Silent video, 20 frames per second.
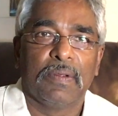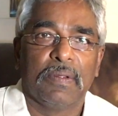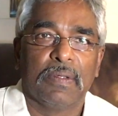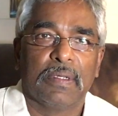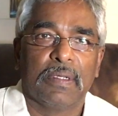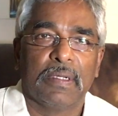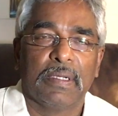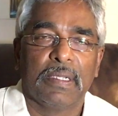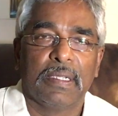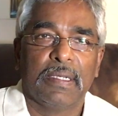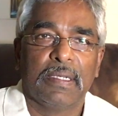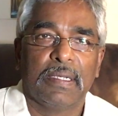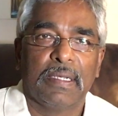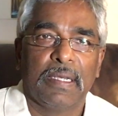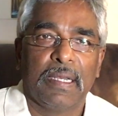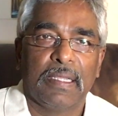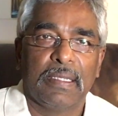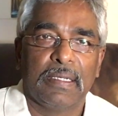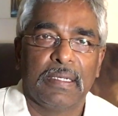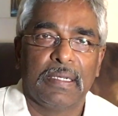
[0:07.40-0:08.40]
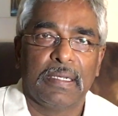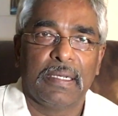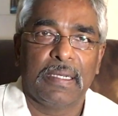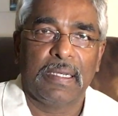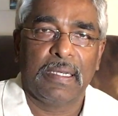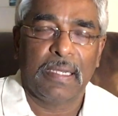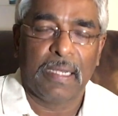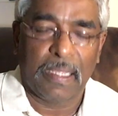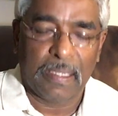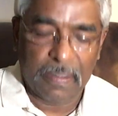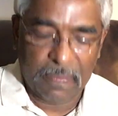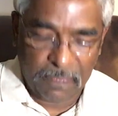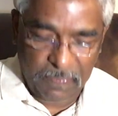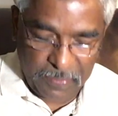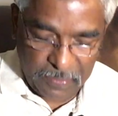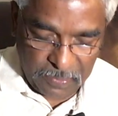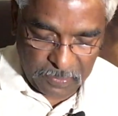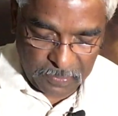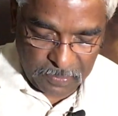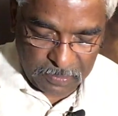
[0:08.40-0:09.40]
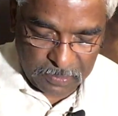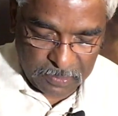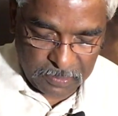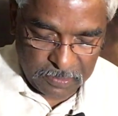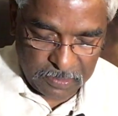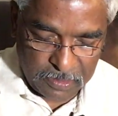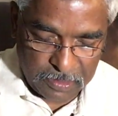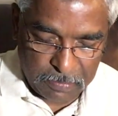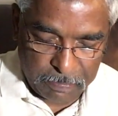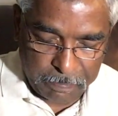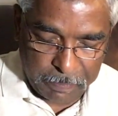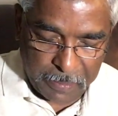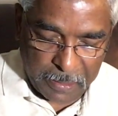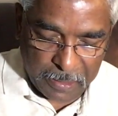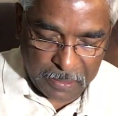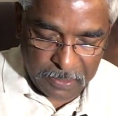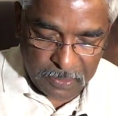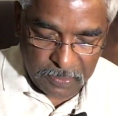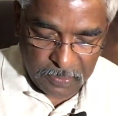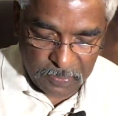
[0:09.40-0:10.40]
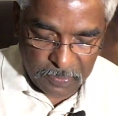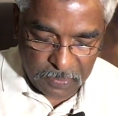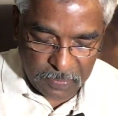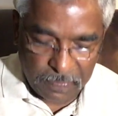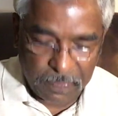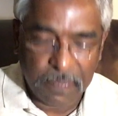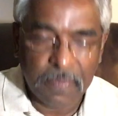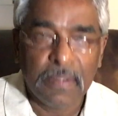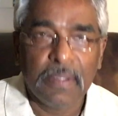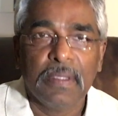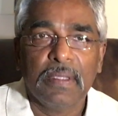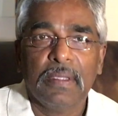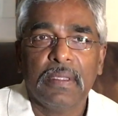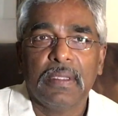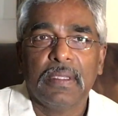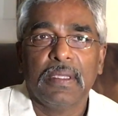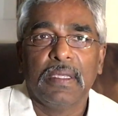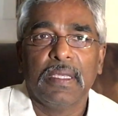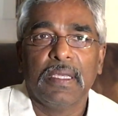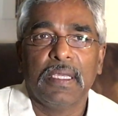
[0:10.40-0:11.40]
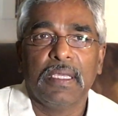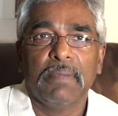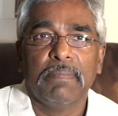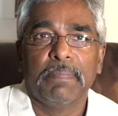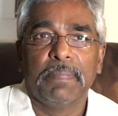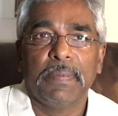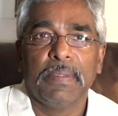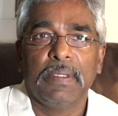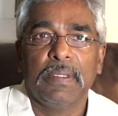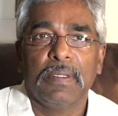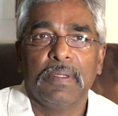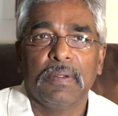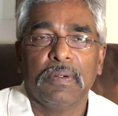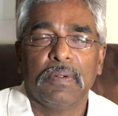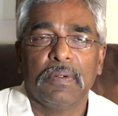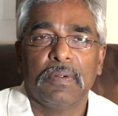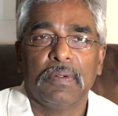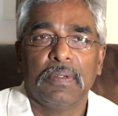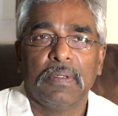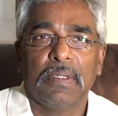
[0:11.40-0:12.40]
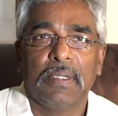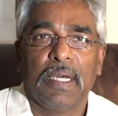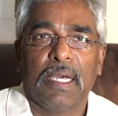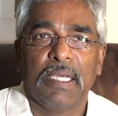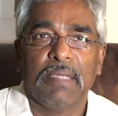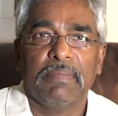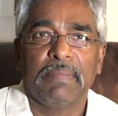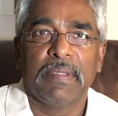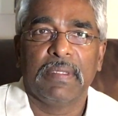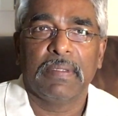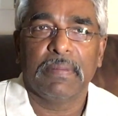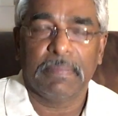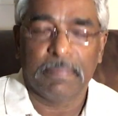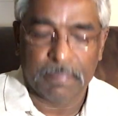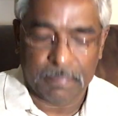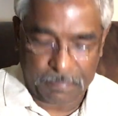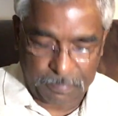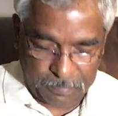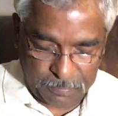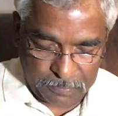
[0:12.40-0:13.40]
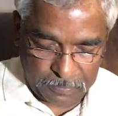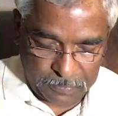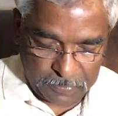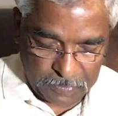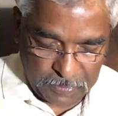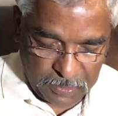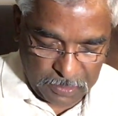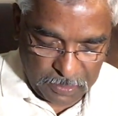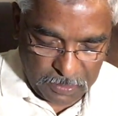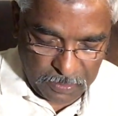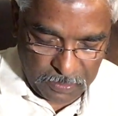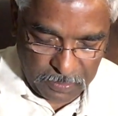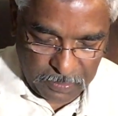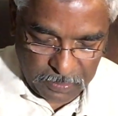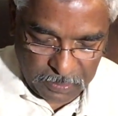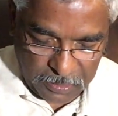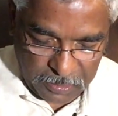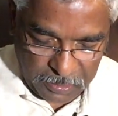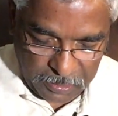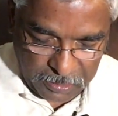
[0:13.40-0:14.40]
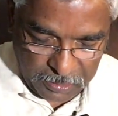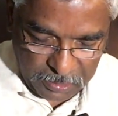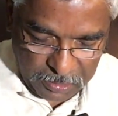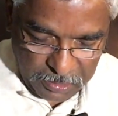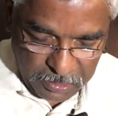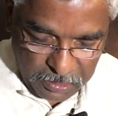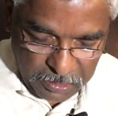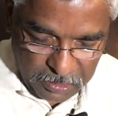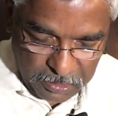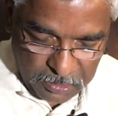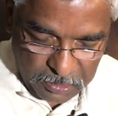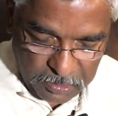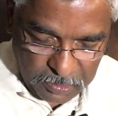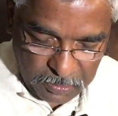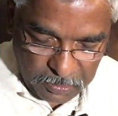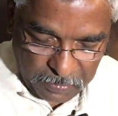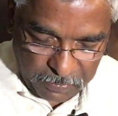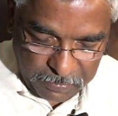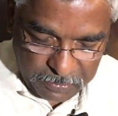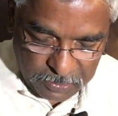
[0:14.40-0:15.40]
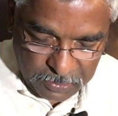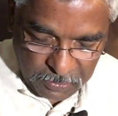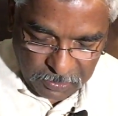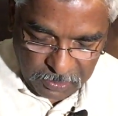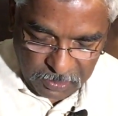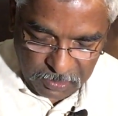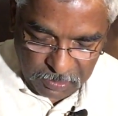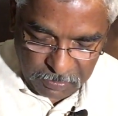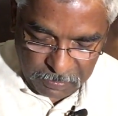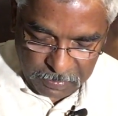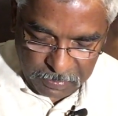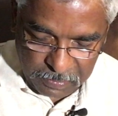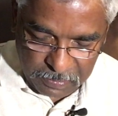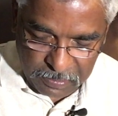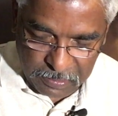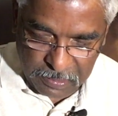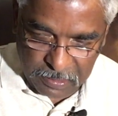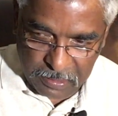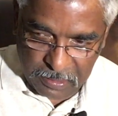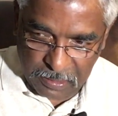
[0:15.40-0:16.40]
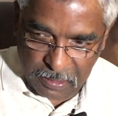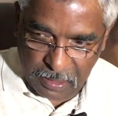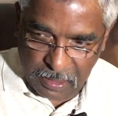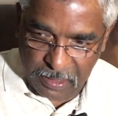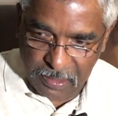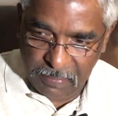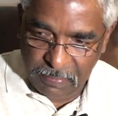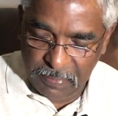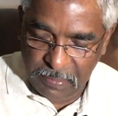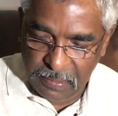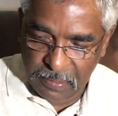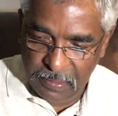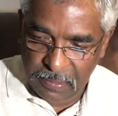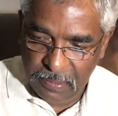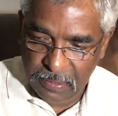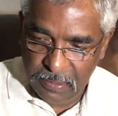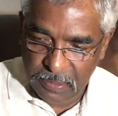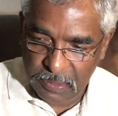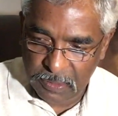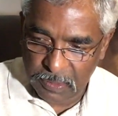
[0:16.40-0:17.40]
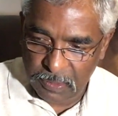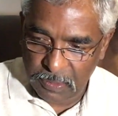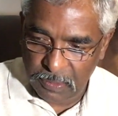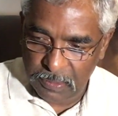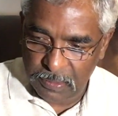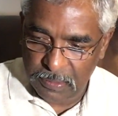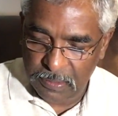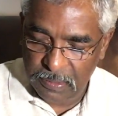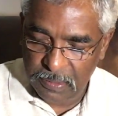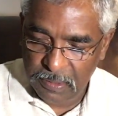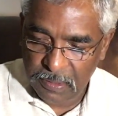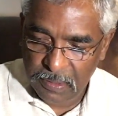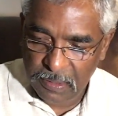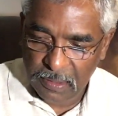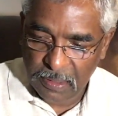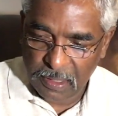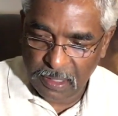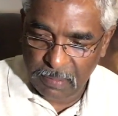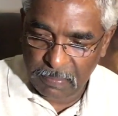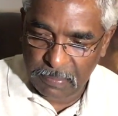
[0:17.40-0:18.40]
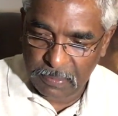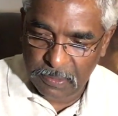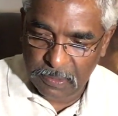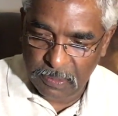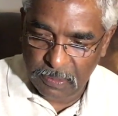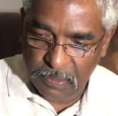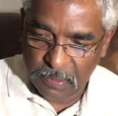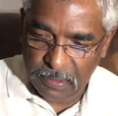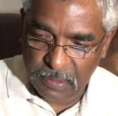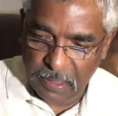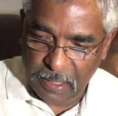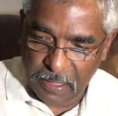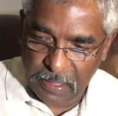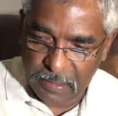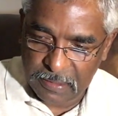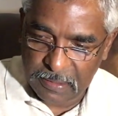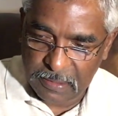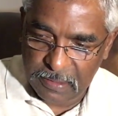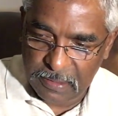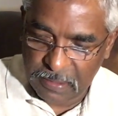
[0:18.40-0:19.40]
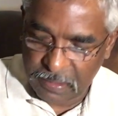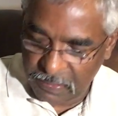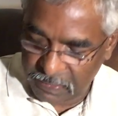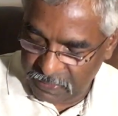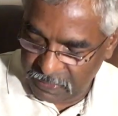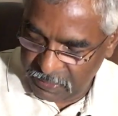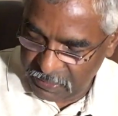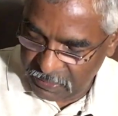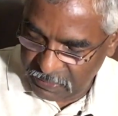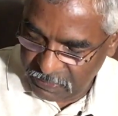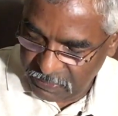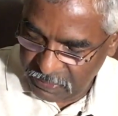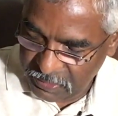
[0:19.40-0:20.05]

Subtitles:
create another video. So this is part 2 of AP or IB. Okay, so I was talking about IB scores. IB score is highest 7,